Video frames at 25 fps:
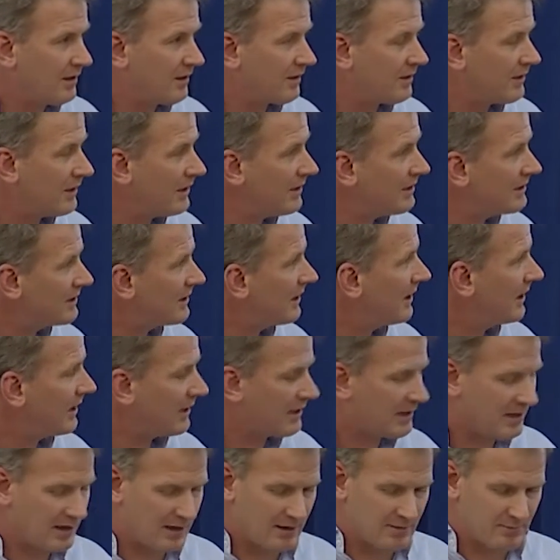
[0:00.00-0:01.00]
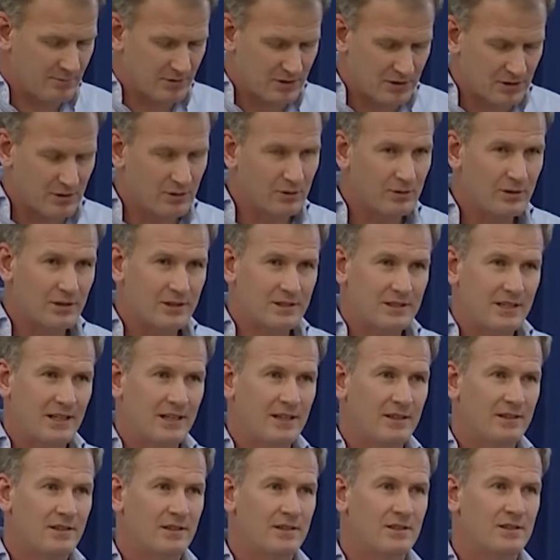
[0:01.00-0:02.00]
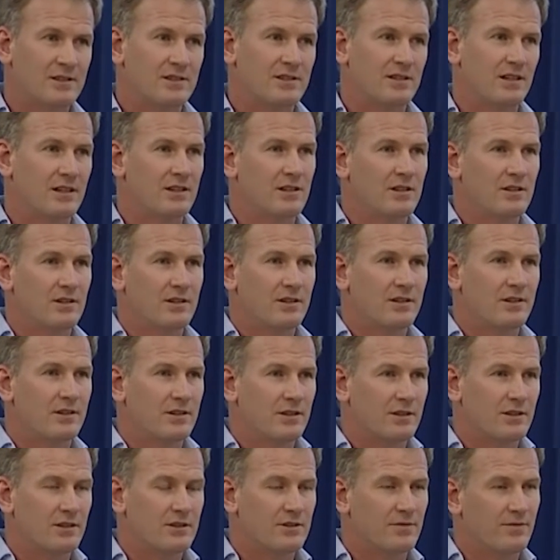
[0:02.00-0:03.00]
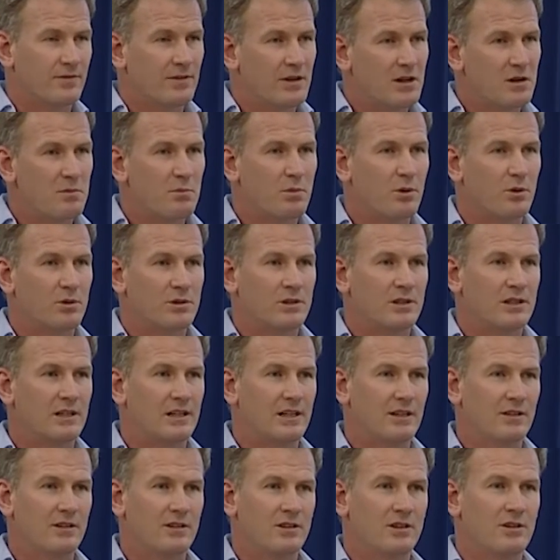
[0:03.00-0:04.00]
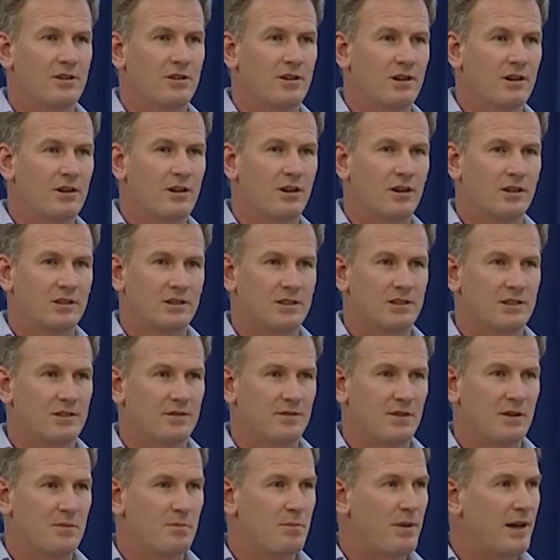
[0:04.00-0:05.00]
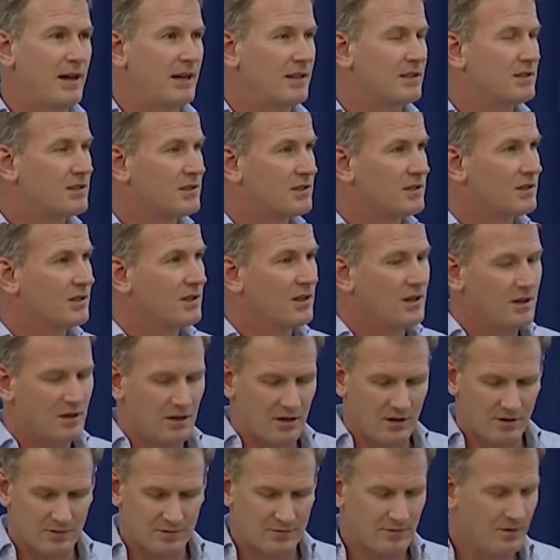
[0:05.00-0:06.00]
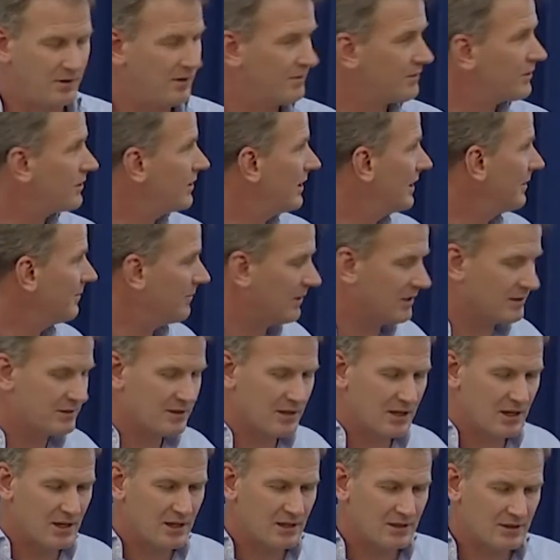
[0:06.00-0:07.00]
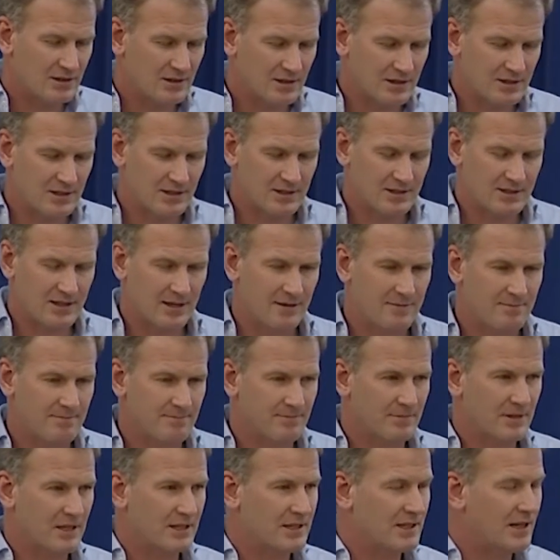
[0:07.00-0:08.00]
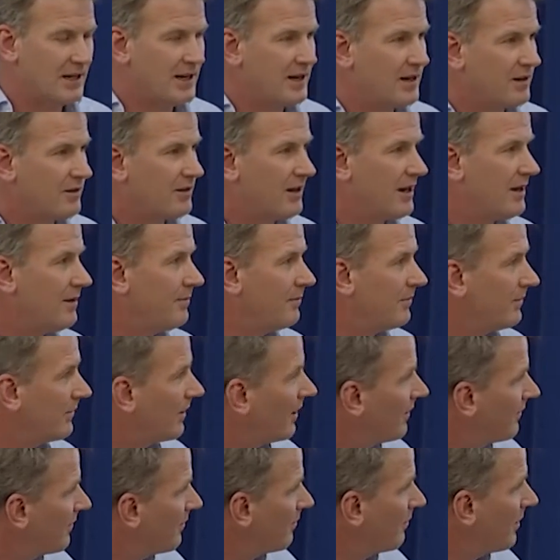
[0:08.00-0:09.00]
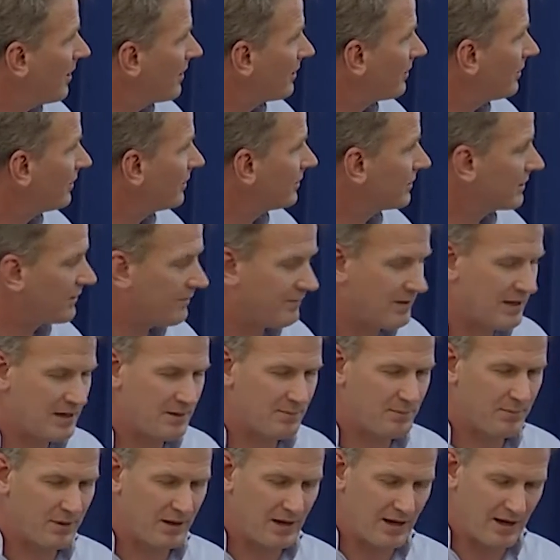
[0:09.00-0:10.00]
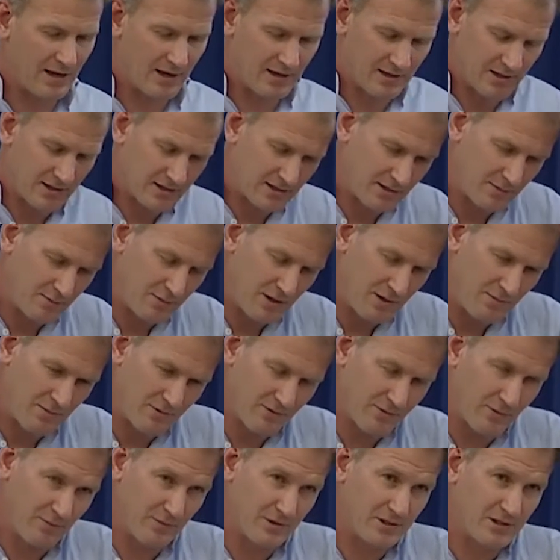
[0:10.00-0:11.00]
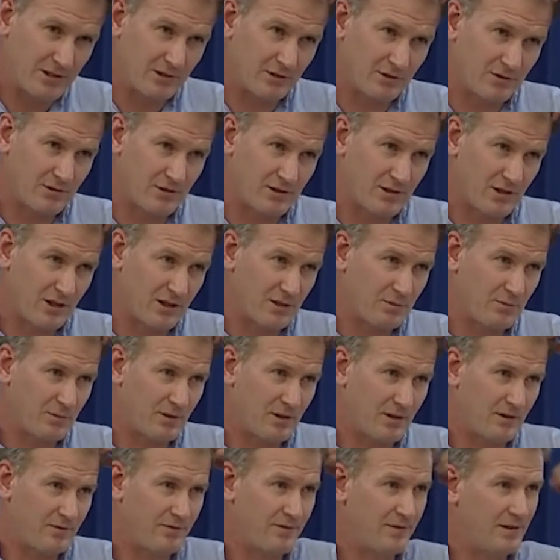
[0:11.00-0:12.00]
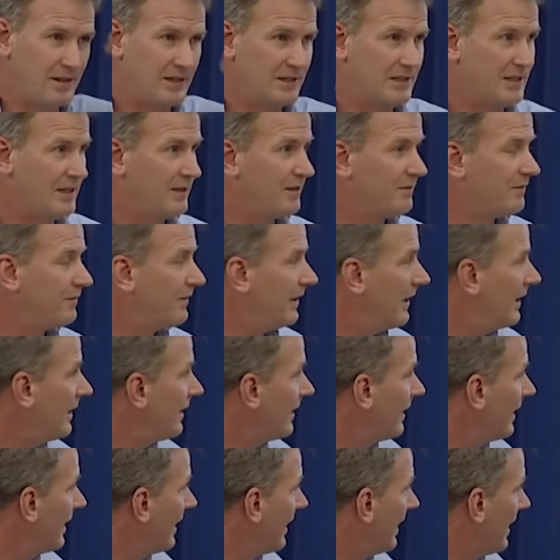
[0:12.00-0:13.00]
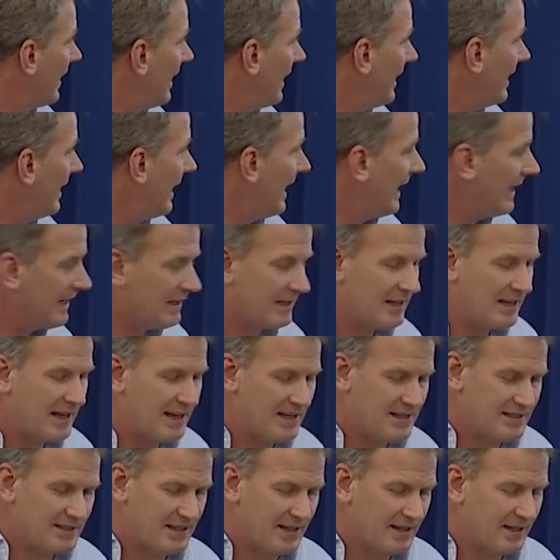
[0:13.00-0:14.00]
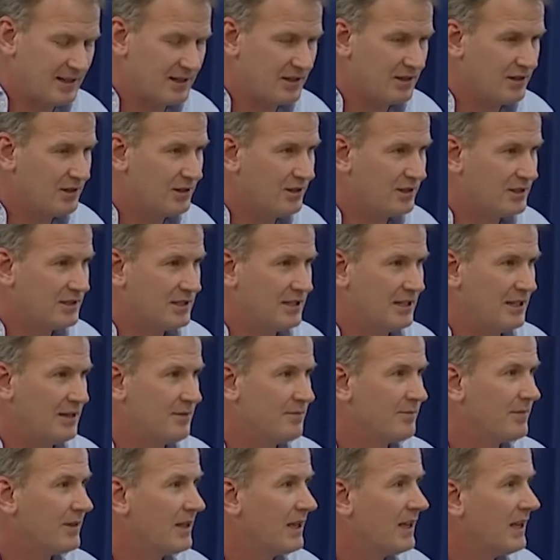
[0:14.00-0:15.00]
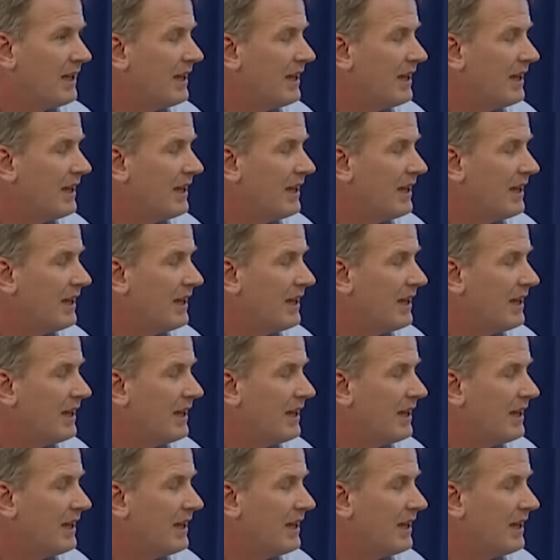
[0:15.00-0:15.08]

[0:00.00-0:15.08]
things like um, school attendance and very importantly the neurocognitive impacts of, of, treatment. So this is um, a diagram of a model developed by some people from the Children's Hospital of Philadelphia Anne Kazak and her team.